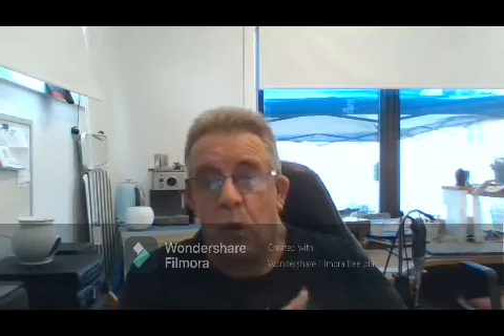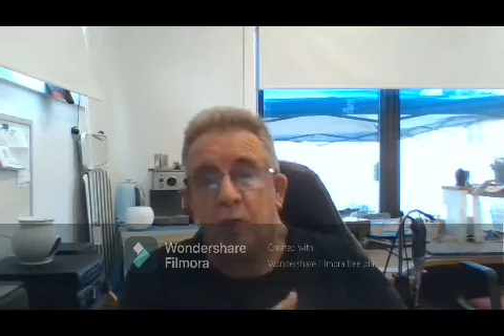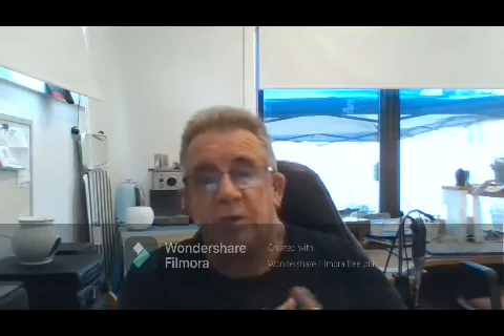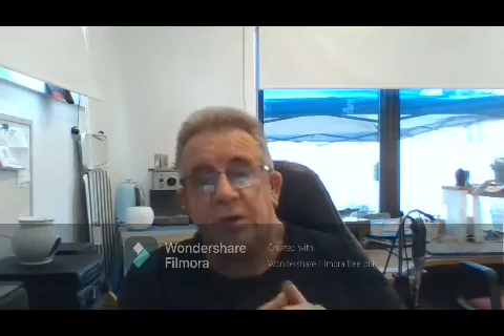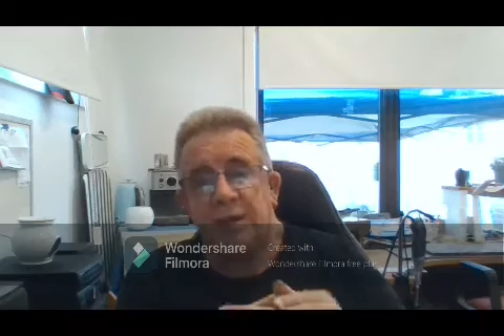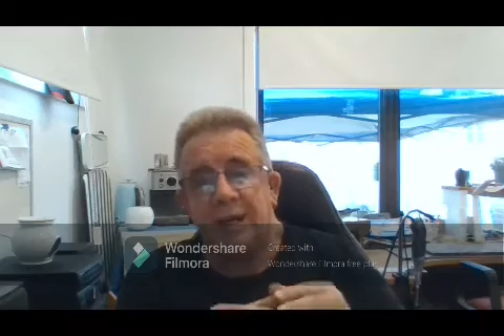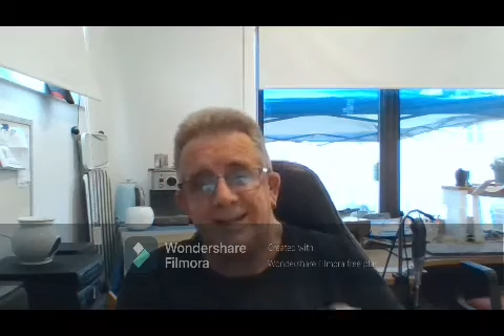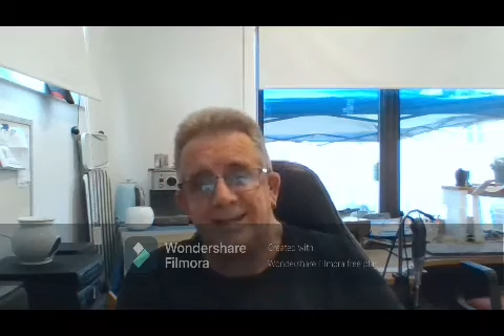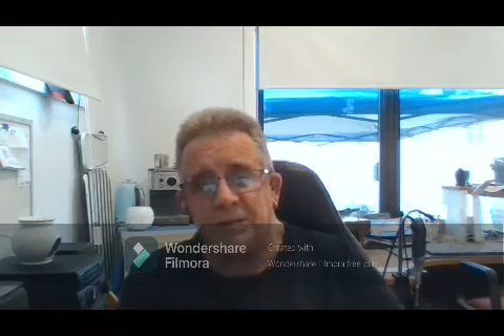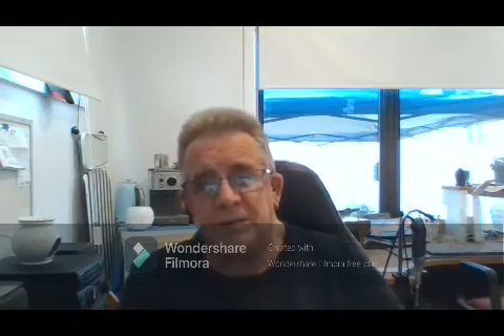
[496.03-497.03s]
way I've got to cut
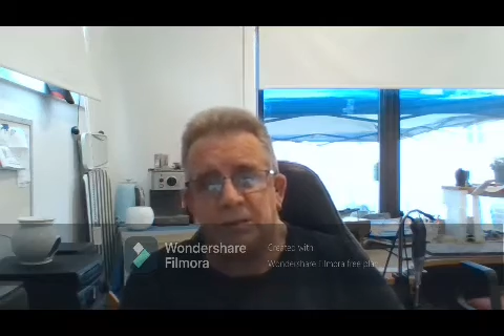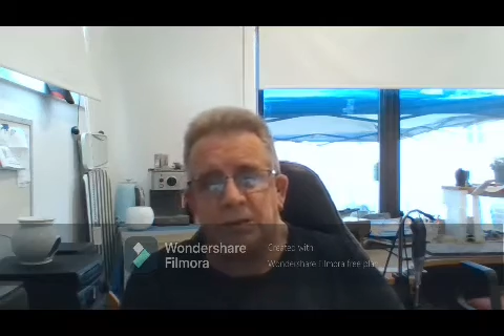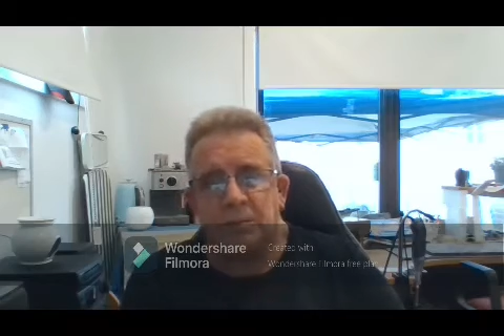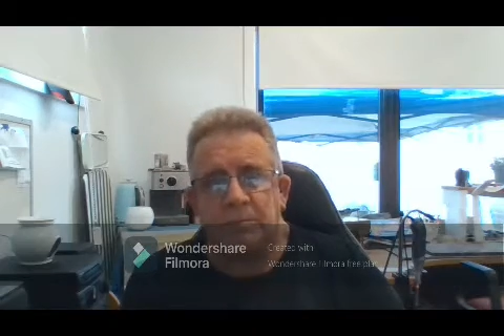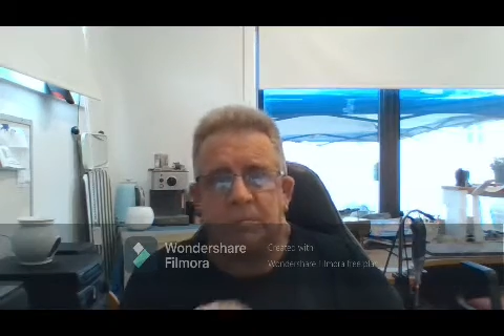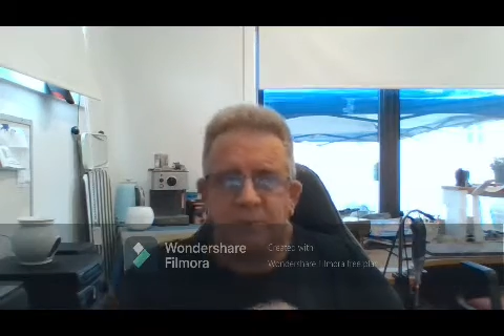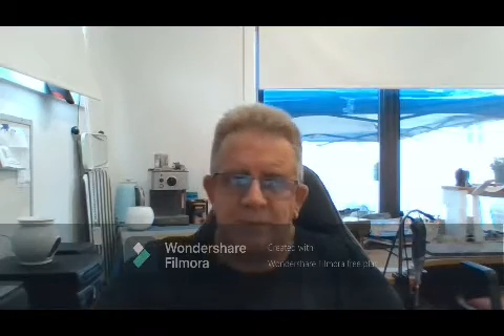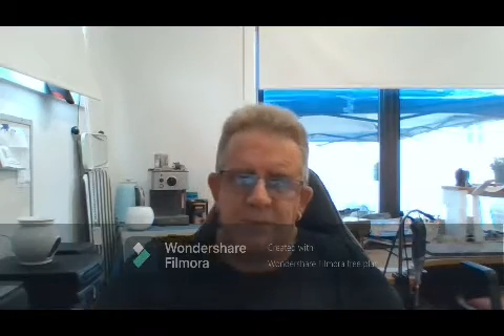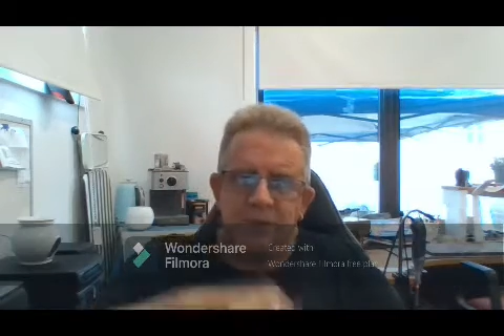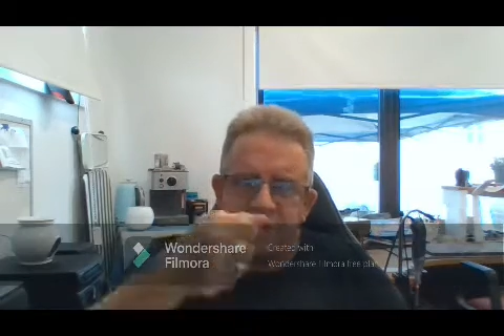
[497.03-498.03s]
into the top,
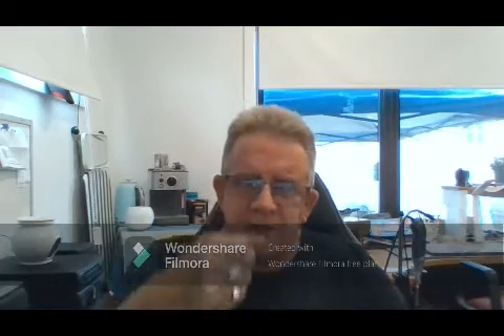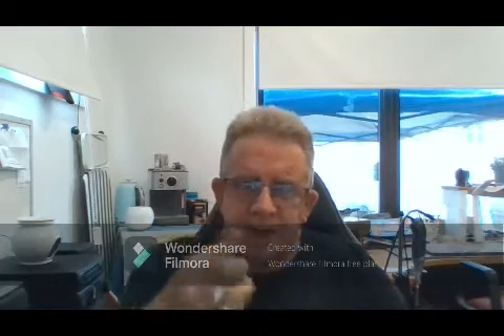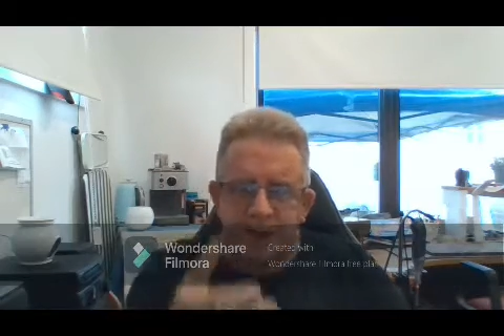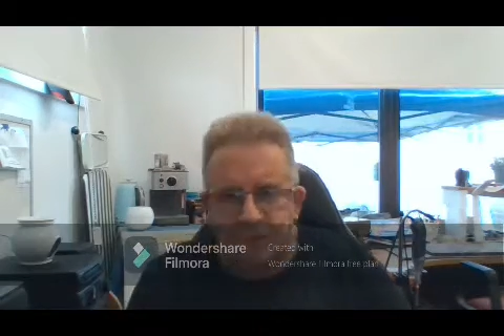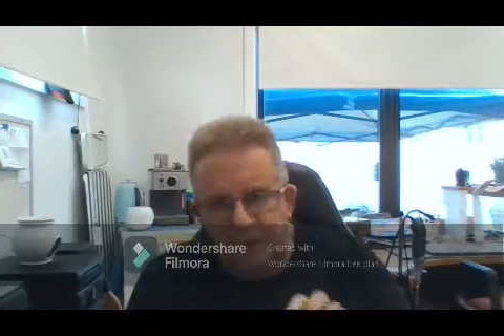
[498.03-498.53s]
lift it up,